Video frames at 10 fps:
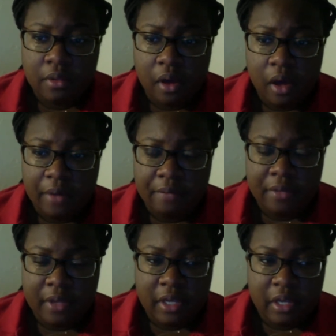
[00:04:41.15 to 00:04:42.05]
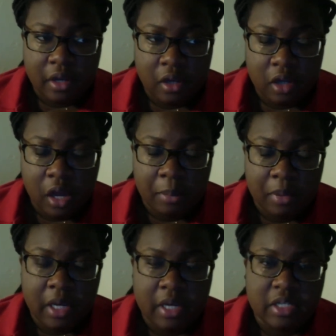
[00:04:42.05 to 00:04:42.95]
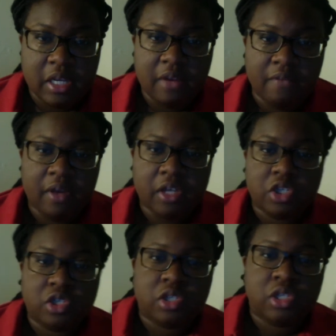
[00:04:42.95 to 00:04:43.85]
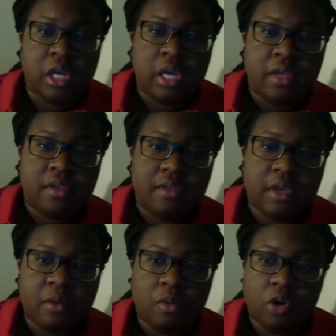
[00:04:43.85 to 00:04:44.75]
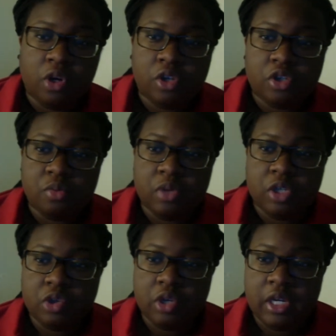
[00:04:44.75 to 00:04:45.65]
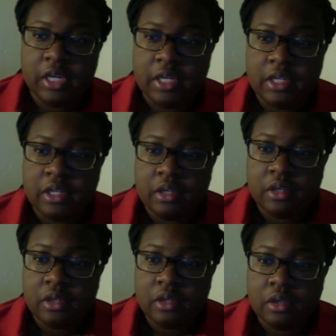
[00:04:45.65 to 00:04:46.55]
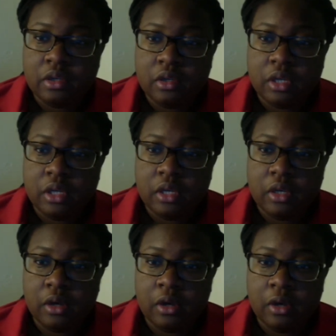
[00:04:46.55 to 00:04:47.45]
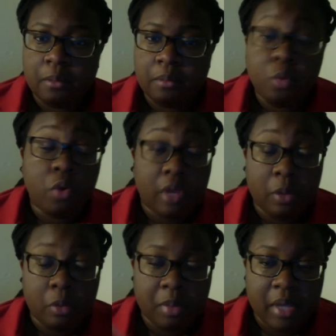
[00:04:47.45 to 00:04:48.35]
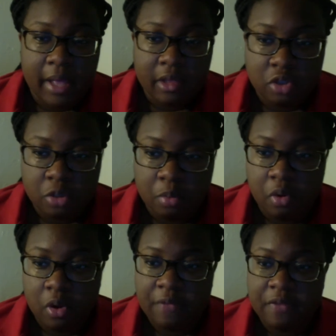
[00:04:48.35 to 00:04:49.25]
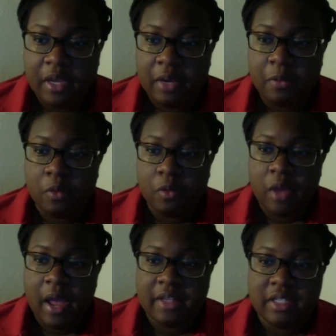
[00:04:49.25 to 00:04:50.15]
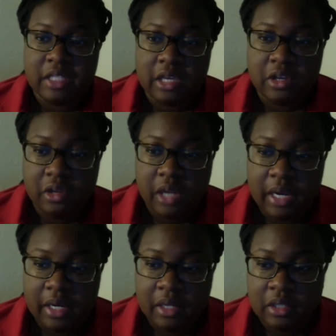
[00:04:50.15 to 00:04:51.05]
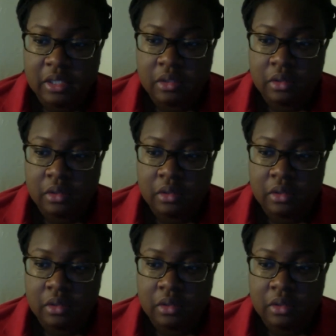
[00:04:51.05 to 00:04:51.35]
Of the uncomplicated skin infections, they were to be treated, they would be eligible if they had cellulitis,